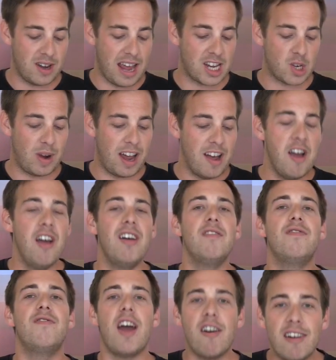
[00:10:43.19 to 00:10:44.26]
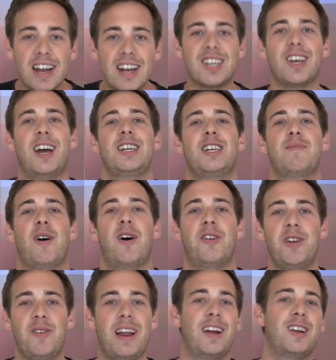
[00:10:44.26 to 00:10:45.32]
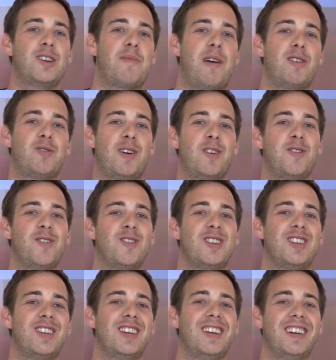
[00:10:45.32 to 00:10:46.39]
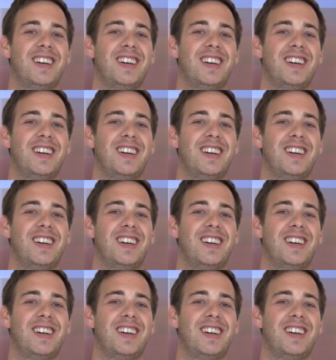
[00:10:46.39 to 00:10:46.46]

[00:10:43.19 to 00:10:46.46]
So yes, we're very excited about our new Lancashire parish records.